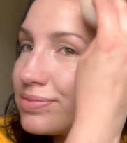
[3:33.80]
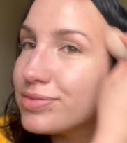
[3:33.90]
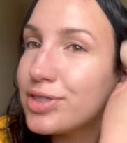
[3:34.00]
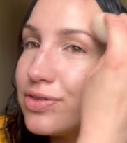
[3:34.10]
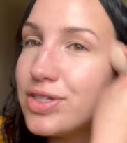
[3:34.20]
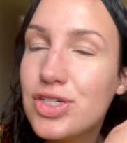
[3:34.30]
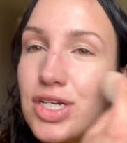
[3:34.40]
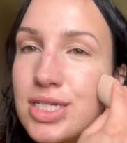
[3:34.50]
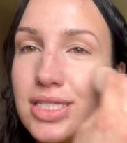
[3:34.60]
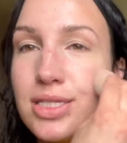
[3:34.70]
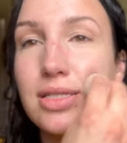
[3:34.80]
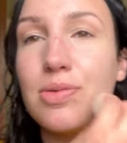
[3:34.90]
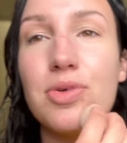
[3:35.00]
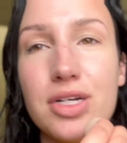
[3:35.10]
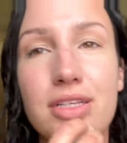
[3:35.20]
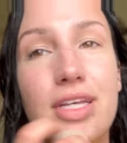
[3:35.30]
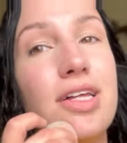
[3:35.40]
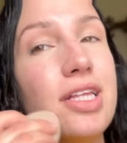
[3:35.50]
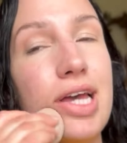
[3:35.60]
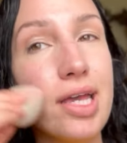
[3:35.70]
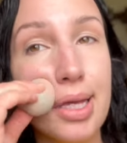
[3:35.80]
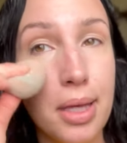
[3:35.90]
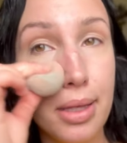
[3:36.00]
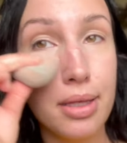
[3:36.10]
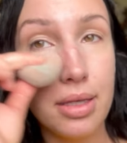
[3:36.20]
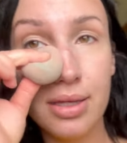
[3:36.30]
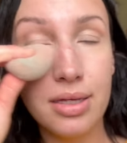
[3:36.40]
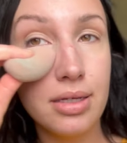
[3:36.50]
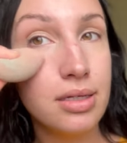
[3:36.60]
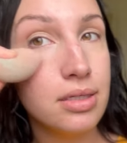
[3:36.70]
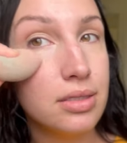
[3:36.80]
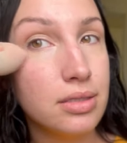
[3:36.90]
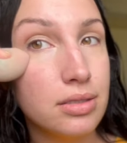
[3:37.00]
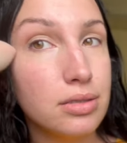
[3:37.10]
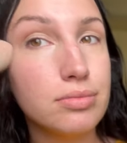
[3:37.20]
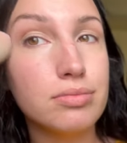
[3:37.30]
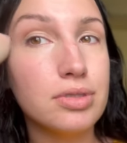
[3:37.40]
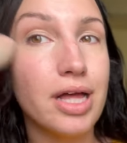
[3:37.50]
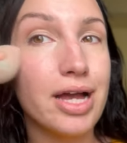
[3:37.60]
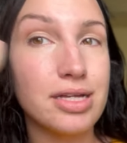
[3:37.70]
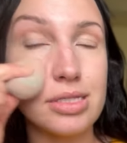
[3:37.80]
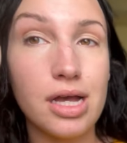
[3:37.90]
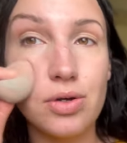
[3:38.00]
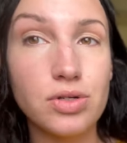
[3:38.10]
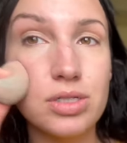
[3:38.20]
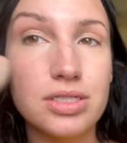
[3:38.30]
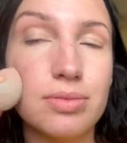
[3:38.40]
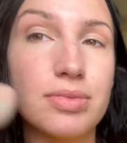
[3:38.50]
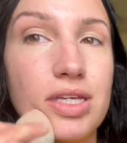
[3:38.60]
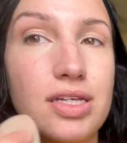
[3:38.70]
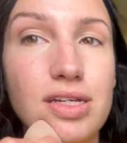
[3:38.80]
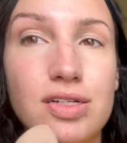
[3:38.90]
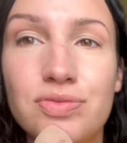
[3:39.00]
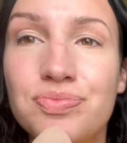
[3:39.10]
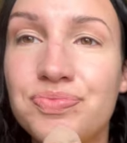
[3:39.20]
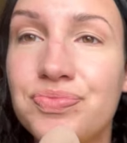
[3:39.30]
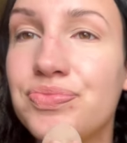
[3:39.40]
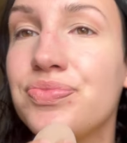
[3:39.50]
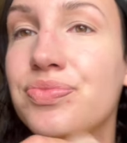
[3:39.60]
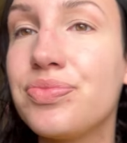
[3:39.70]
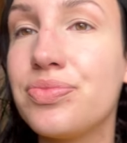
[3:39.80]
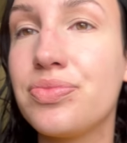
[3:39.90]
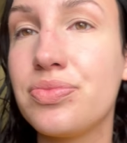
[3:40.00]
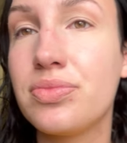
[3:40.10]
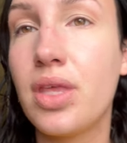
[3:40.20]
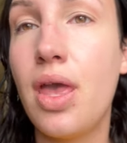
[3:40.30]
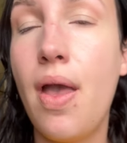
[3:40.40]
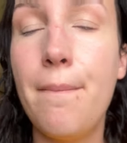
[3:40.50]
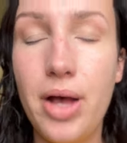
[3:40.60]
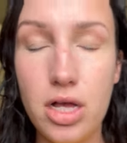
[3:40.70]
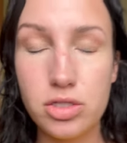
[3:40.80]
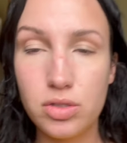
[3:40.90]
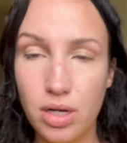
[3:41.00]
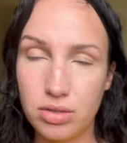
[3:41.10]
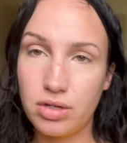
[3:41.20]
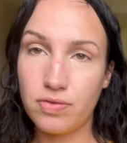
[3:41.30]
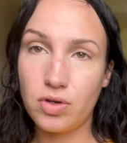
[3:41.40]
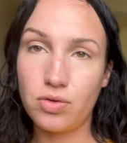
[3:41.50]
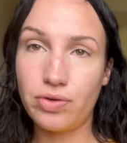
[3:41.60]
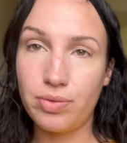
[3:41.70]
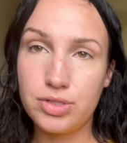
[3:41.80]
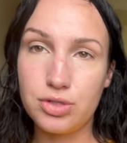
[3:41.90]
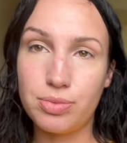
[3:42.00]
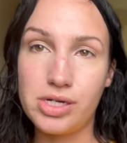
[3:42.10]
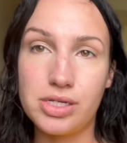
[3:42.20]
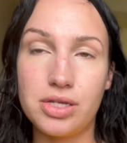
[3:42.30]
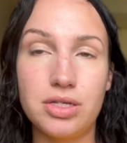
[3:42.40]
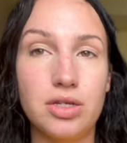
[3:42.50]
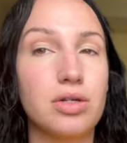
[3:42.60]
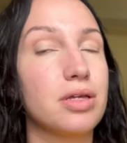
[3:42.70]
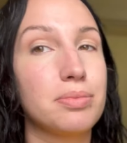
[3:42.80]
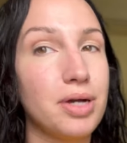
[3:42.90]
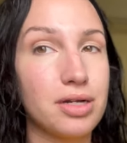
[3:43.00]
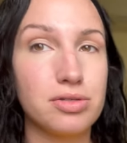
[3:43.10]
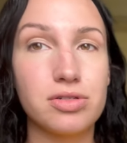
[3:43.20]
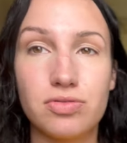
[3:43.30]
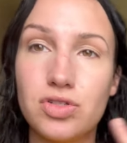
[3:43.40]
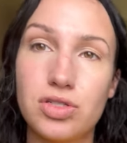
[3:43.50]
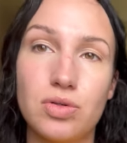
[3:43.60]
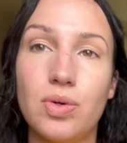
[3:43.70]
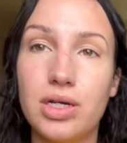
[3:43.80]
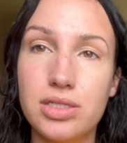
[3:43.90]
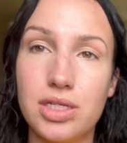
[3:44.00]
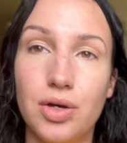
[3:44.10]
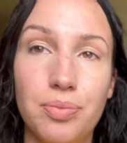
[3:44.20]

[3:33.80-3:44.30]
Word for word: serving drinks to someone that like blacks out or something, you know? But also, I don't even know if I would do bartending or like bottle service or what, so.